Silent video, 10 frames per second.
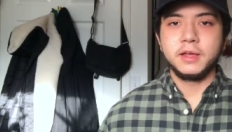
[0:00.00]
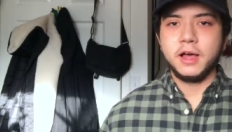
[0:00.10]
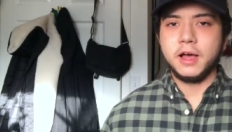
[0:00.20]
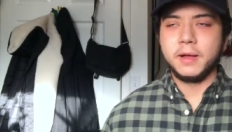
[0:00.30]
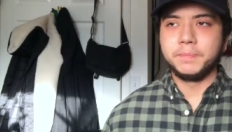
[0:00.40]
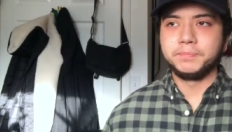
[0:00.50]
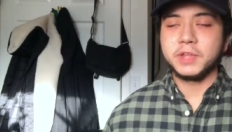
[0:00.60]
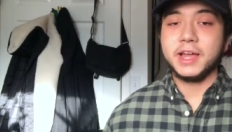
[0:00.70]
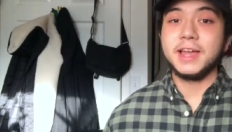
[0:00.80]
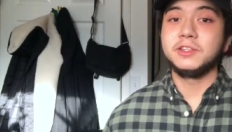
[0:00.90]

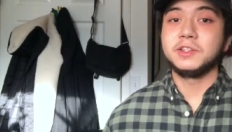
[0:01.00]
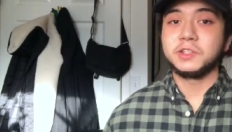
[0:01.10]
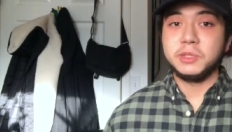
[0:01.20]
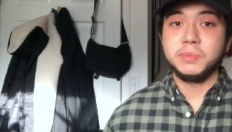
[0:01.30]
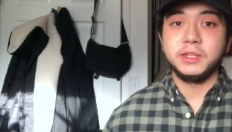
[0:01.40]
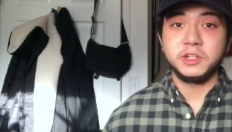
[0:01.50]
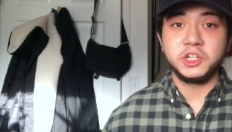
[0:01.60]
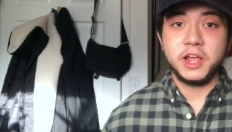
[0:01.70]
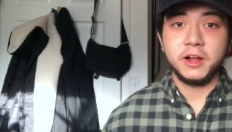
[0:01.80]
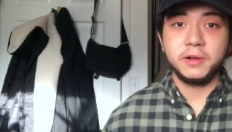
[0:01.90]
I had to sleep in a
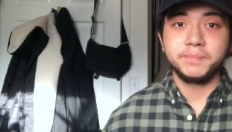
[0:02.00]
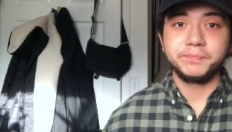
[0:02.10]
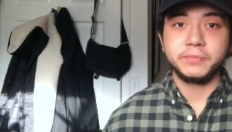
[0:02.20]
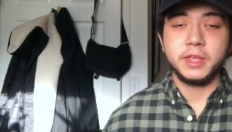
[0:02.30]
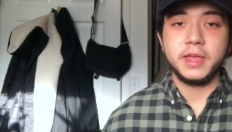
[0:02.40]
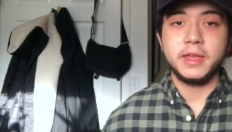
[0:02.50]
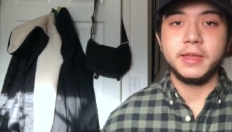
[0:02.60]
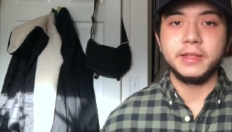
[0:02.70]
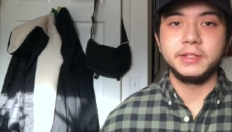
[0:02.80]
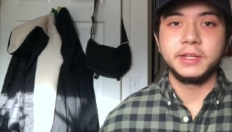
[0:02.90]
chair,
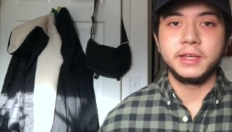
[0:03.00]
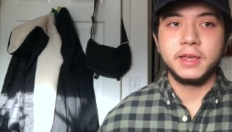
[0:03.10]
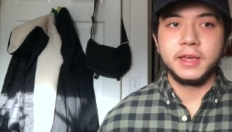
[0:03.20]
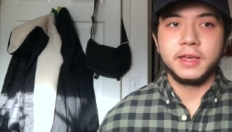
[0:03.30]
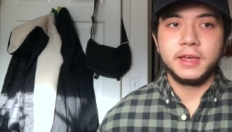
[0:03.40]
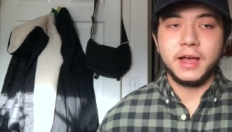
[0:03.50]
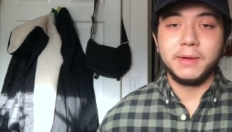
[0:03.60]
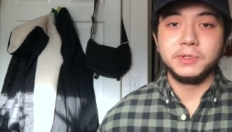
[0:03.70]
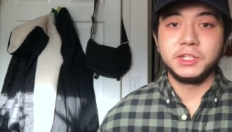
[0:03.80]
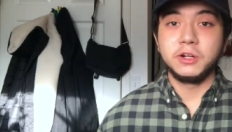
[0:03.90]
and I
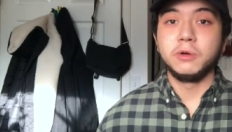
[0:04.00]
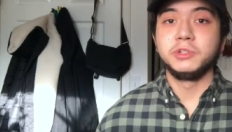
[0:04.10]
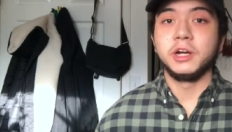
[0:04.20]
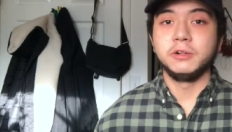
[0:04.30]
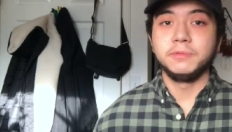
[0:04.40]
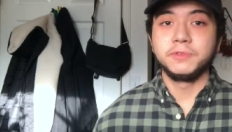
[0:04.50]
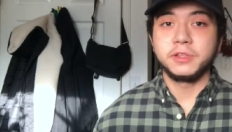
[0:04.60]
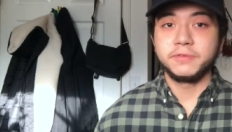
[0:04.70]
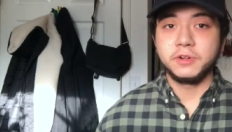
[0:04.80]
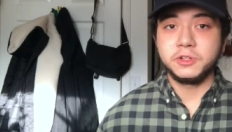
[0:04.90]
was in a hotel room for
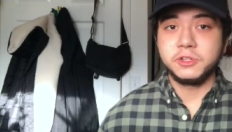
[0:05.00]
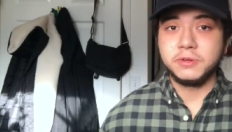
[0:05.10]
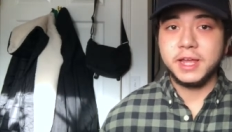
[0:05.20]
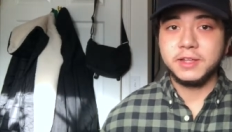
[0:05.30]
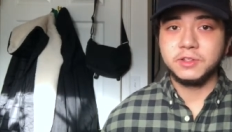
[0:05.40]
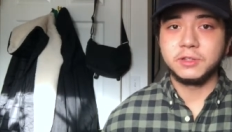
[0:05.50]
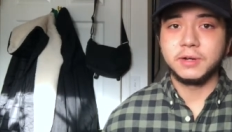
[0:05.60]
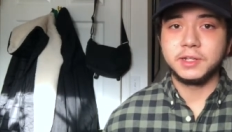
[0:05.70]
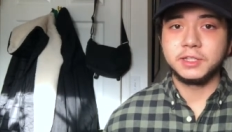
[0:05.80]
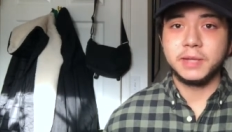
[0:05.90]
the first 2 days, so
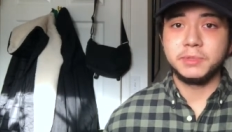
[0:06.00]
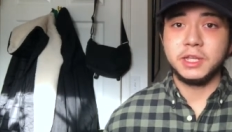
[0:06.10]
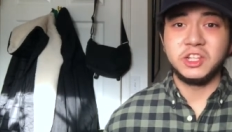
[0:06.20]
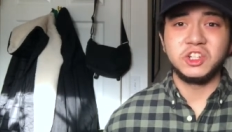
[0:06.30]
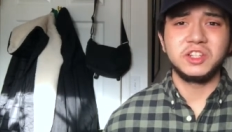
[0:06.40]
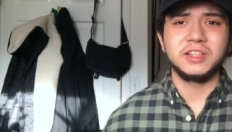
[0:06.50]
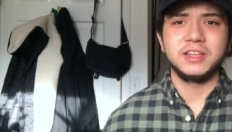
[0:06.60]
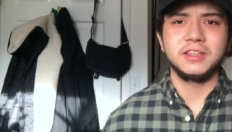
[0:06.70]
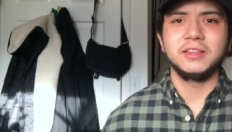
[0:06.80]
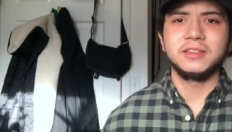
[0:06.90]
I slept in just
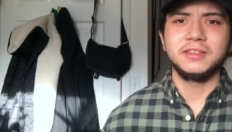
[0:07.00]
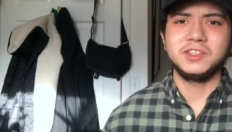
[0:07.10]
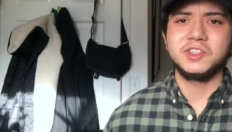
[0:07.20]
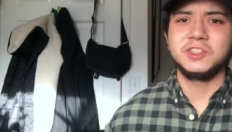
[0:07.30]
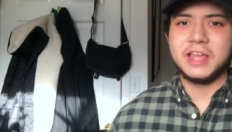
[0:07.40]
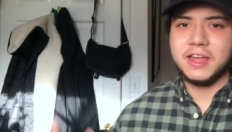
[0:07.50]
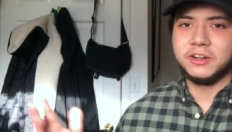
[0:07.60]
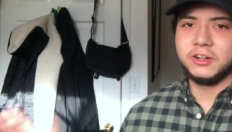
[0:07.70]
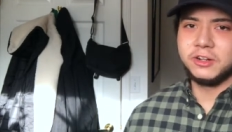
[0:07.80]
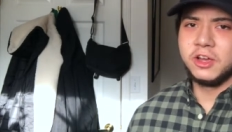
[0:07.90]
like the
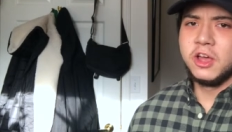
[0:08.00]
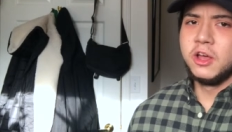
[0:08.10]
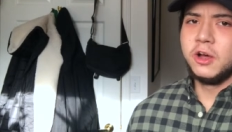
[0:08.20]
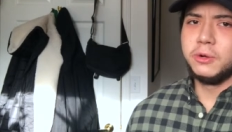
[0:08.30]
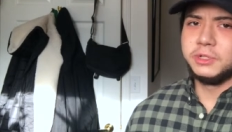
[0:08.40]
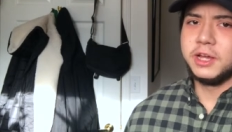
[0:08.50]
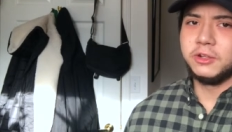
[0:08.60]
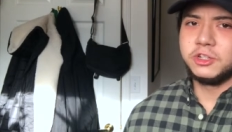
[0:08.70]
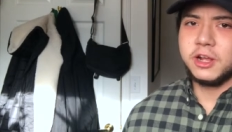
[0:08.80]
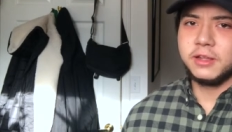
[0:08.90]
standard
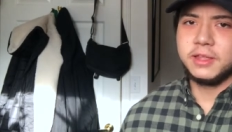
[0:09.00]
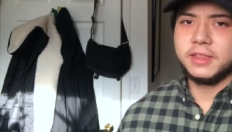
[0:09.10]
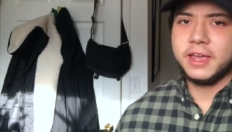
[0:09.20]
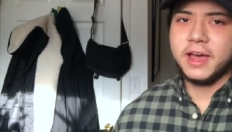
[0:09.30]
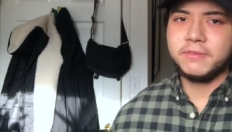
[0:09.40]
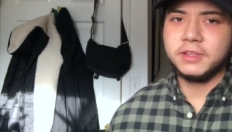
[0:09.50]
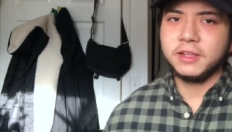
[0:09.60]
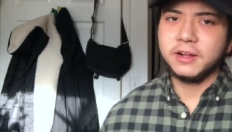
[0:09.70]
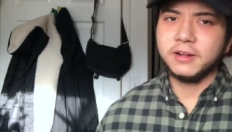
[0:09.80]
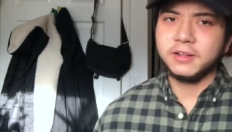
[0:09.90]
hotel chair that they have in
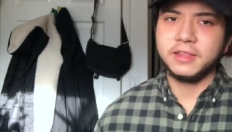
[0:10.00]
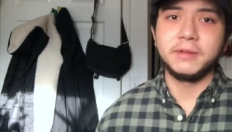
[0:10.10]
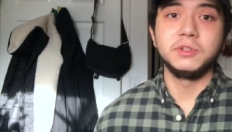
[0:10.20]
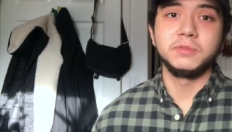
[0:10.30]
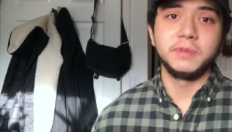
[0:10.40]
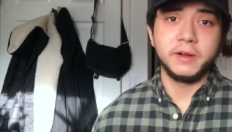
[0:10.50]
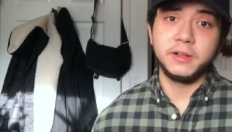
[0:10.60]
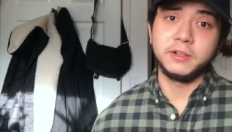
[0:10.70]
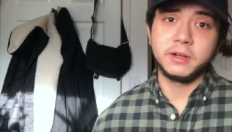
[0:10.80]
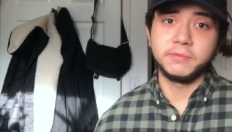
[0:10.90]
there. That was very
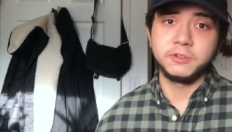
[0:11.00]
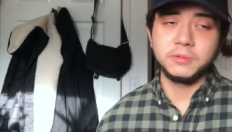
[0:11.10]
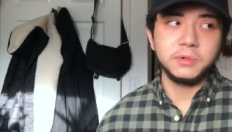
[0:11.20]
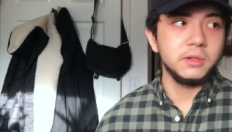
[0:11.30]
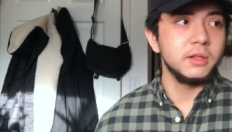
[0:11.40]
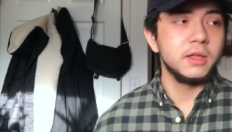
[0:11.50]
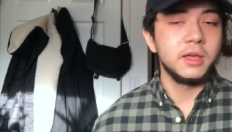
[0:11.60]
uncomfortable.